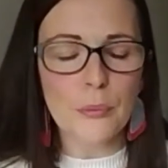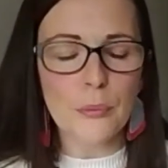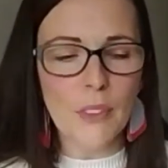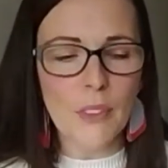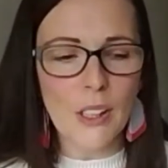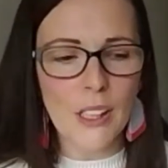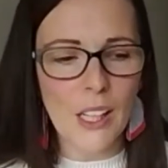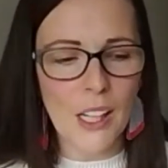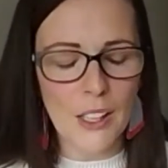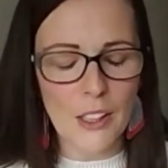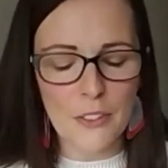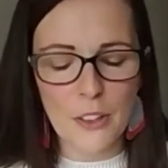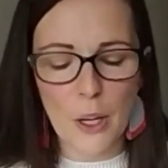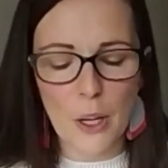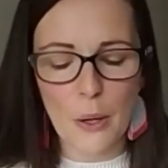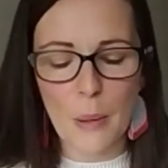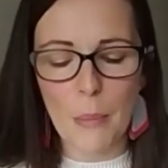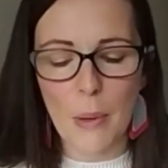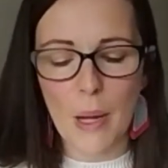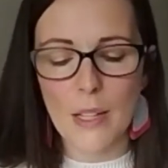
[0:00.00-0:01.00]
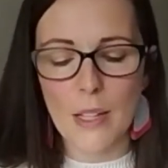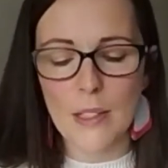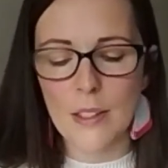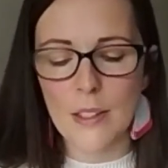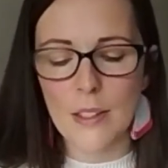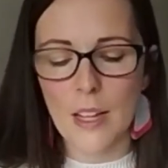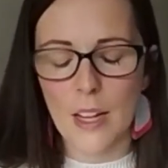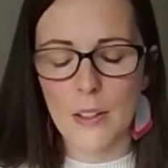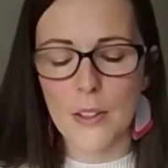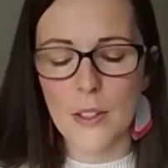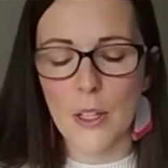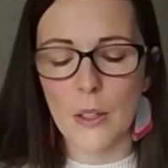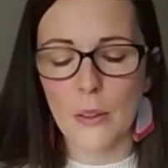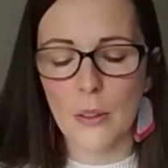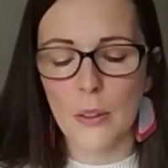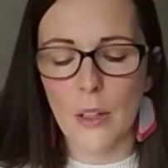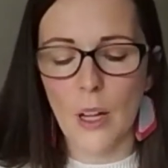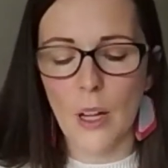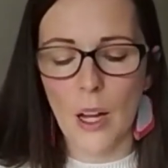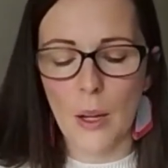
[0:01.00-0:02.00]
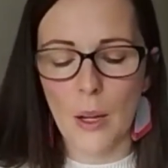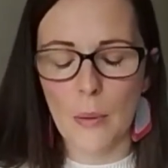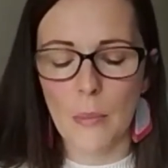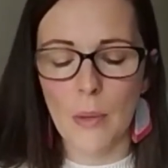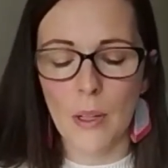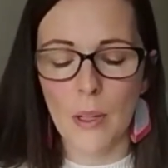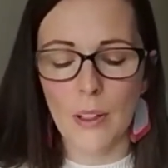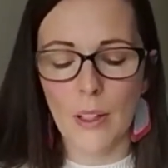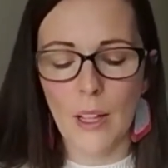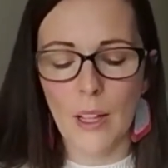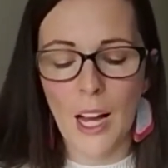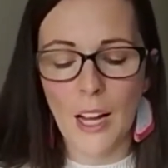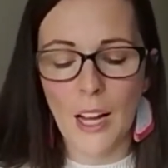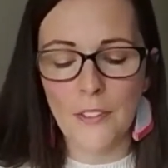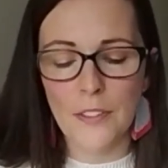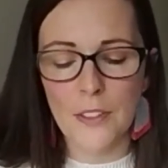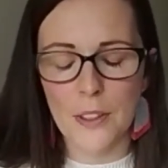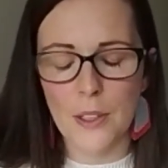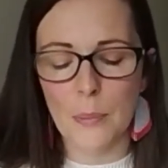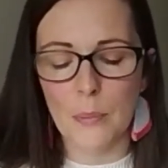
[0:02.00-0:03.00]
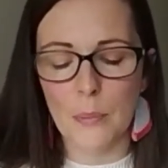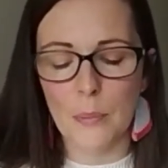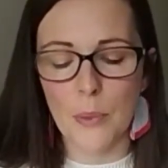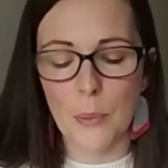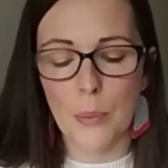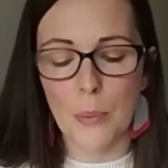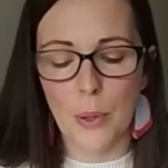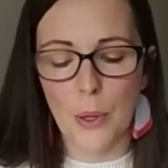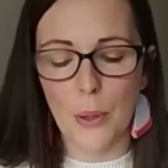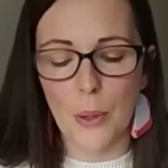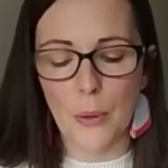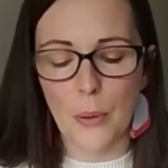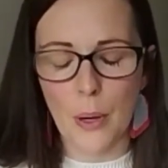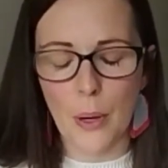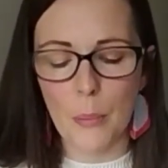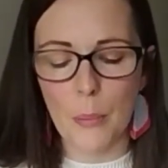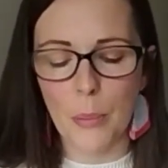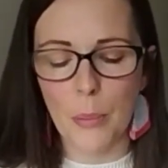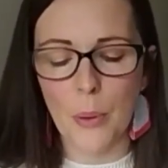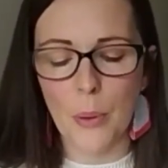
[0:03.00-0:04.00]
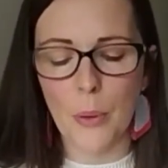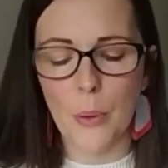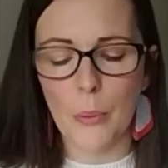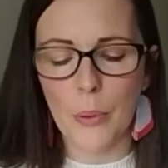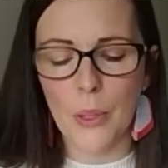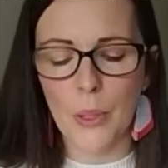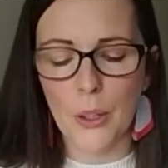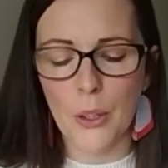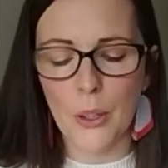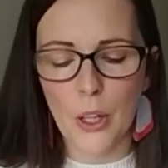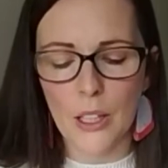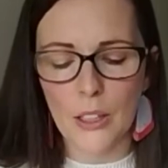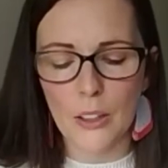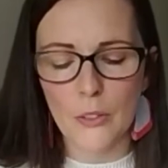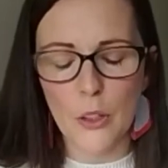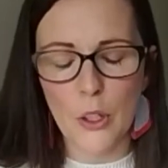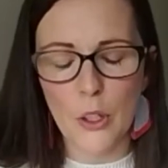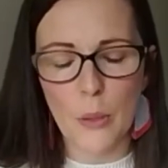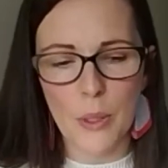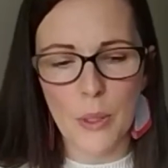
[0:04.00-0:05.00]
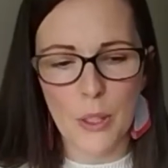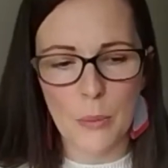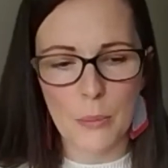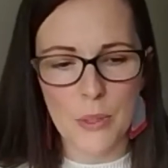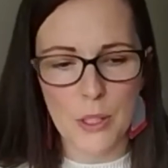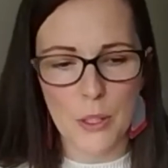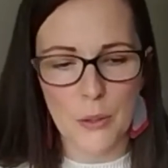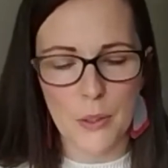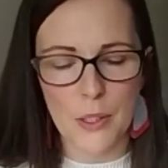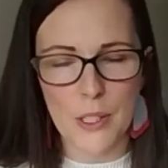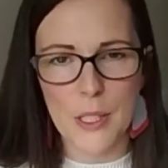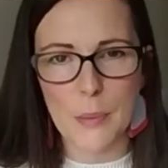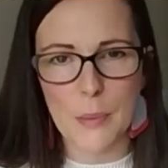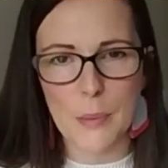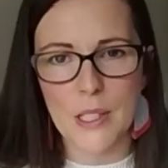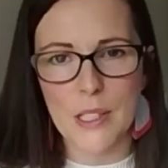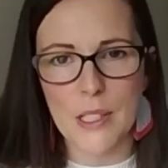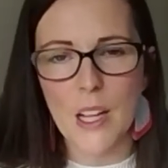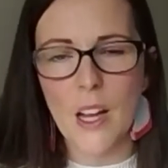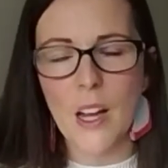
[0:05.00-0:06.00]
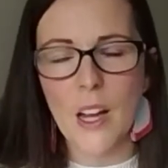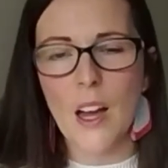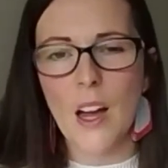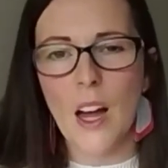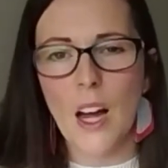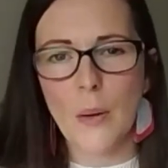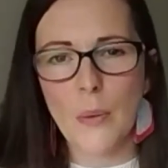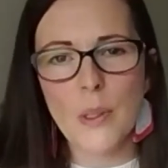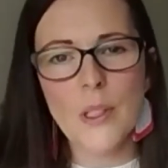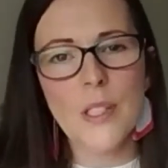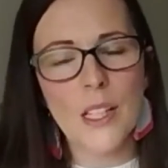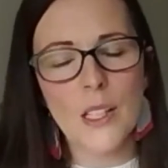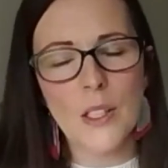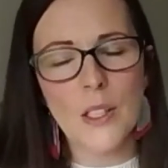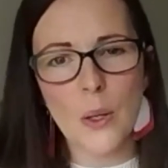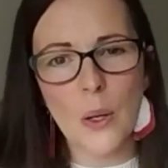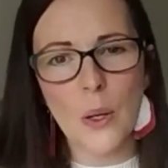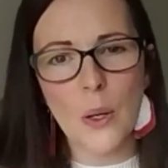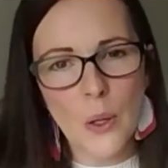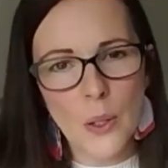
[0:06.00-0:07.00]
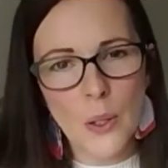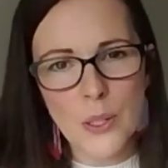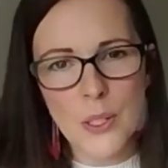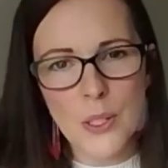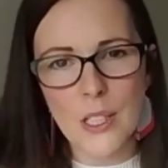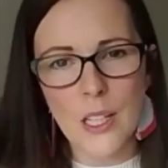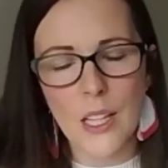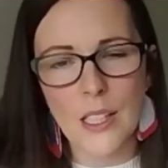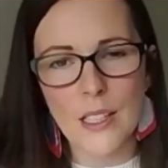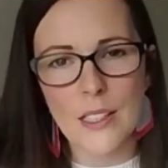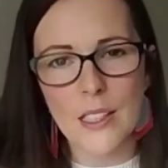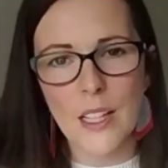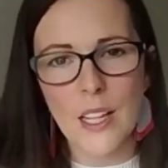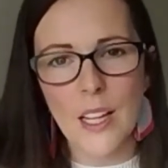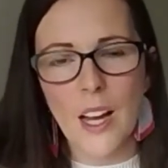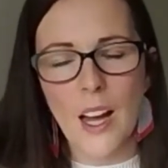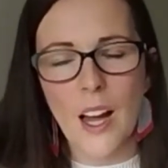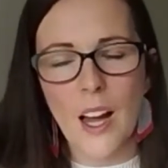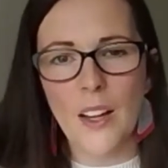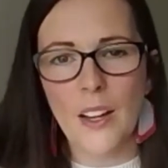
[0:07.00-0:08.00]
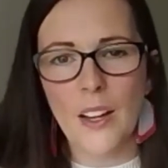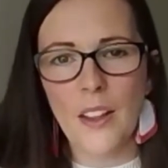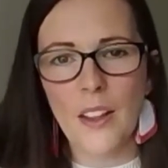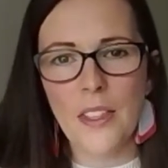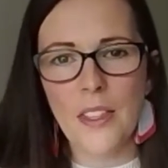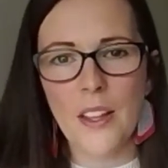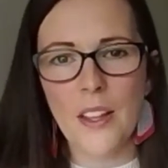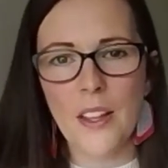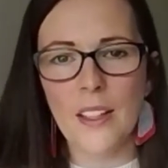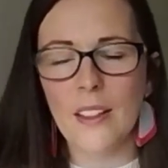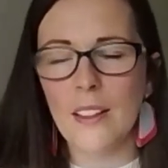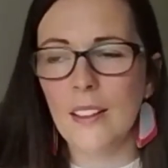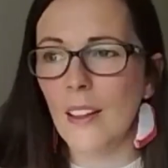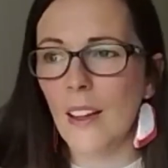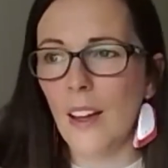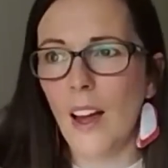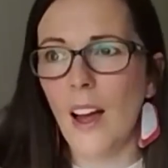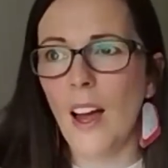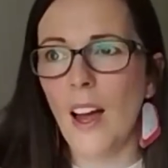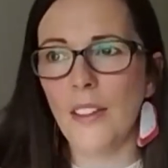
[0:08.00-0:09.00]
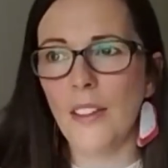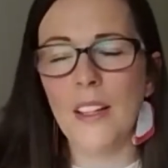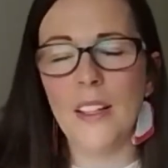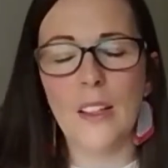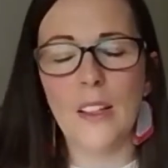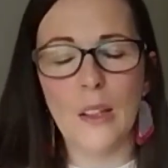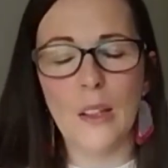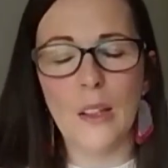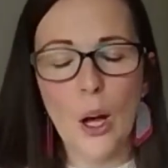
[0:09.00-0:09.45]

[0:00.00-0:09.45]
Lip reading: kind of going back to that, so after the program, but kind of coming up to Christmas, I was exhausted, and I think a lot